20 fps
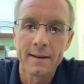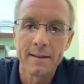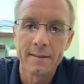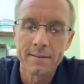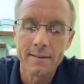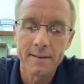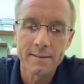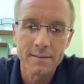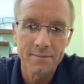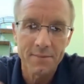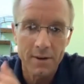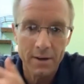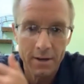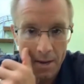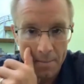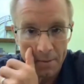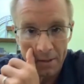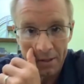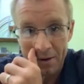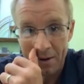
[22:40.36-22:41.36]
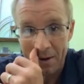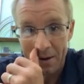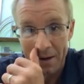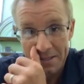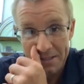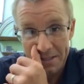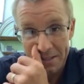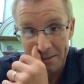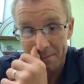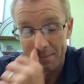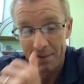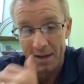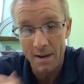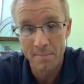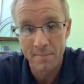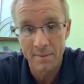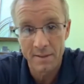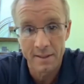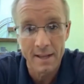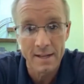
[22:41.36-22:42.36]
is that's a very common occurrence. And
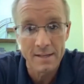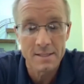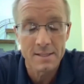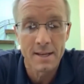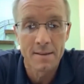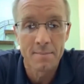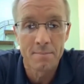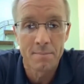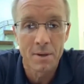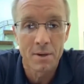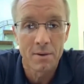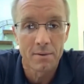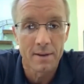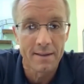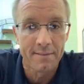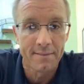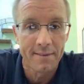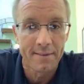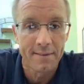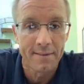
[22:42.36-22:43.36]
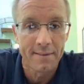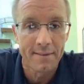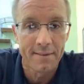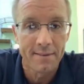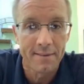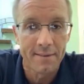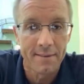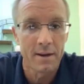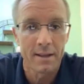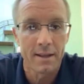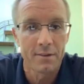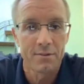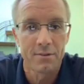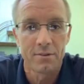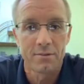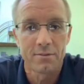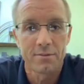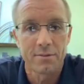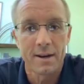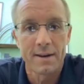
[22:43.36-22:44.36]
I'm in that same boat. I've had chronic
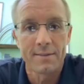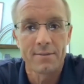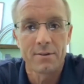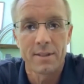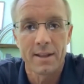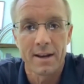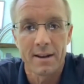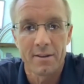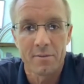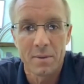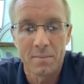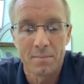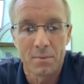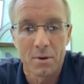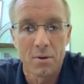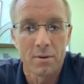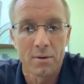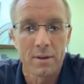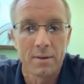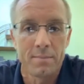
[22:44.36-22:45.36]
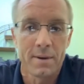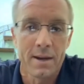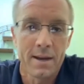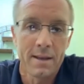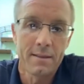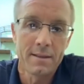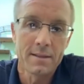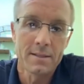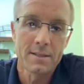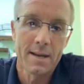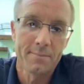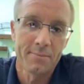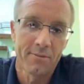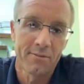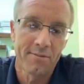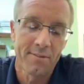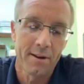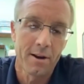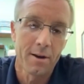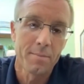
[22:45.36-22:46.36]
issues forever that have been broken by this type of
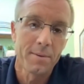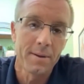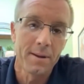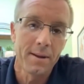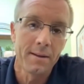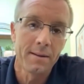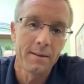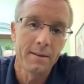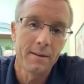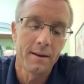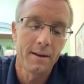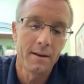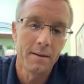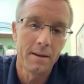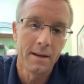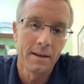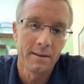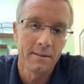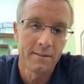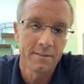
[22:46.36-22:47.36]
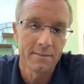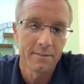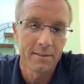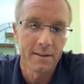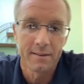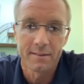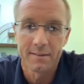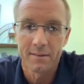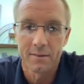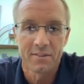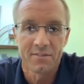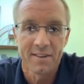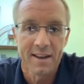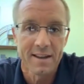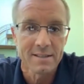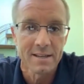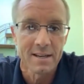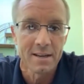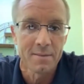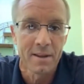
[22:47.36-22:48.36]
therapy. Uh, it's, it's always
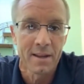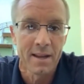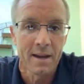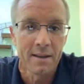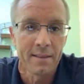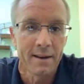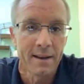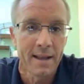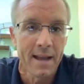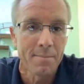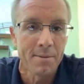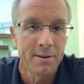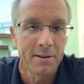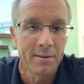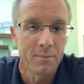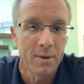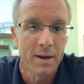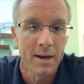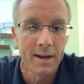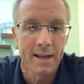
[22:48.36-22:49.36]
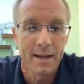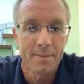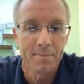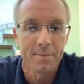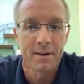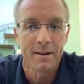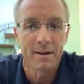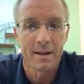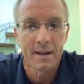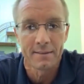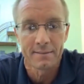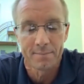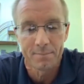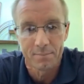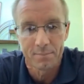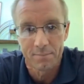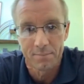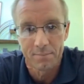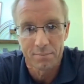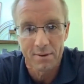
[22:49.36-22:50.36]
fascinating to me how that happened and why it happened. And I
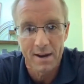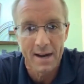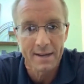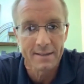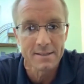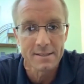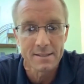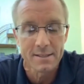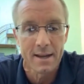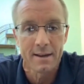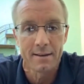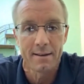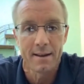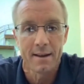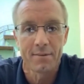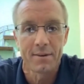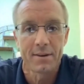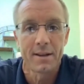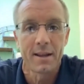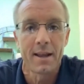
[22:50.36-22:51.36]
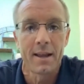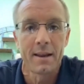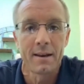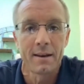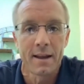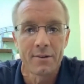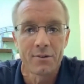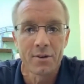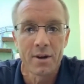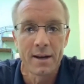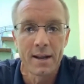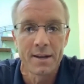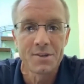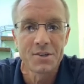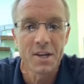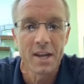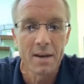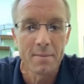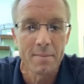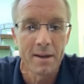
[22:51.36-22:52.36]
practice that every day, and I try and
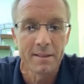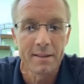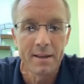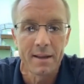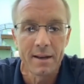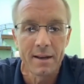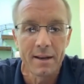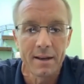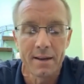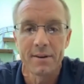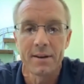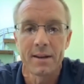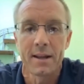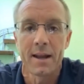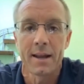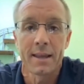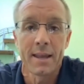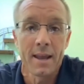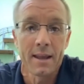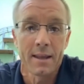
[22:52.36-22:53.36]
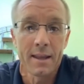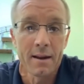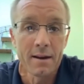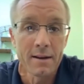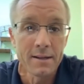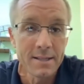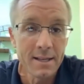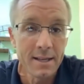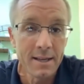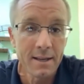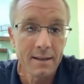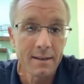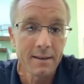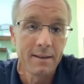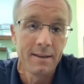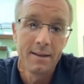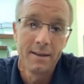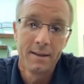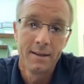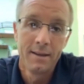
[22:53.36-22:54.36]
educate about that every day. I can't guarantee it,
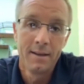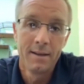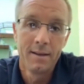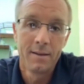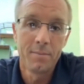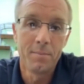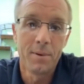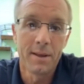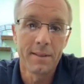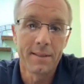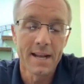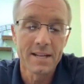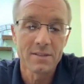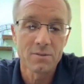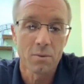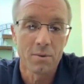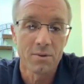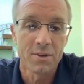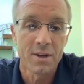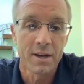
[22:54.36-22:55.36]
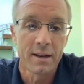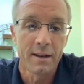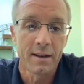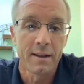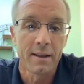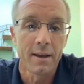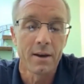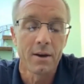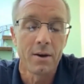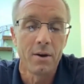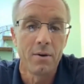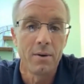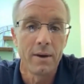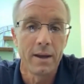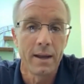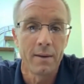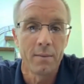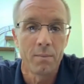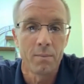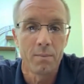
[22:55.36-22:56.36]
but that's where we're tending to go.
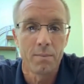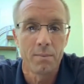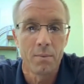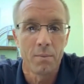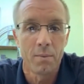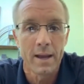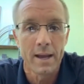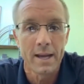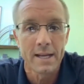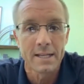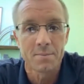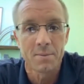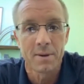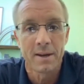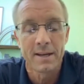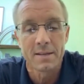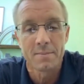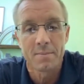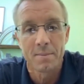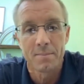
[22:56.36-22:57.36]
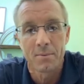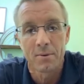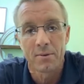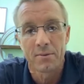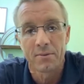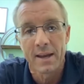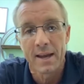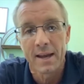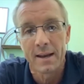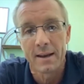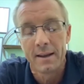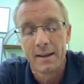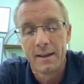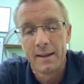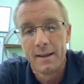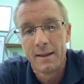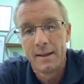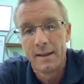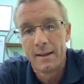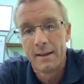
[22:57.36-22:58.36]
And the way I explain it to people is that
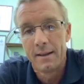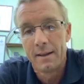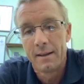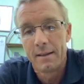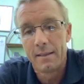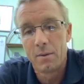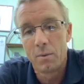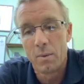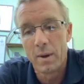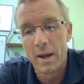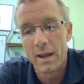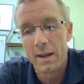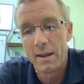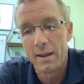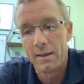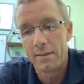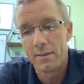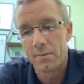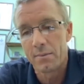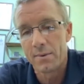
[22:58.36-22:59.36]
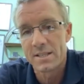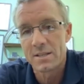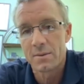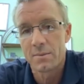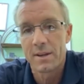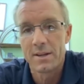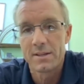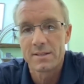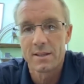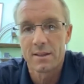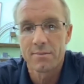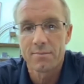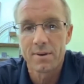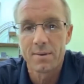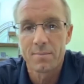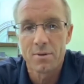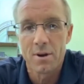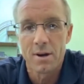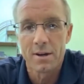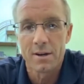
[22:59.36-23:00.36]
the way, the reason we use the
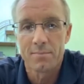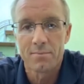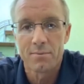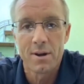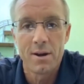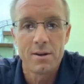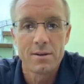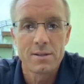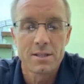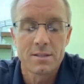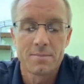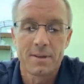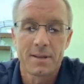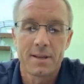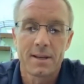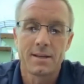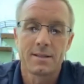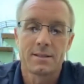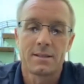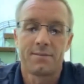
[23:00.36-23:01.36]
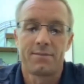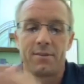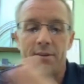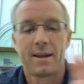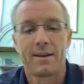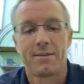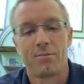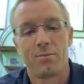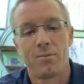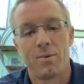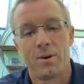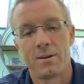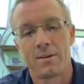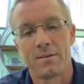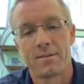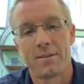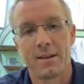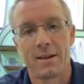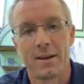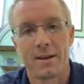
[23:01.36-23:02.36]
three-pronged approach is because if you have one or
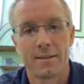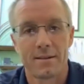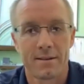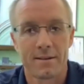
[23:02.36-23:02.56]
the other,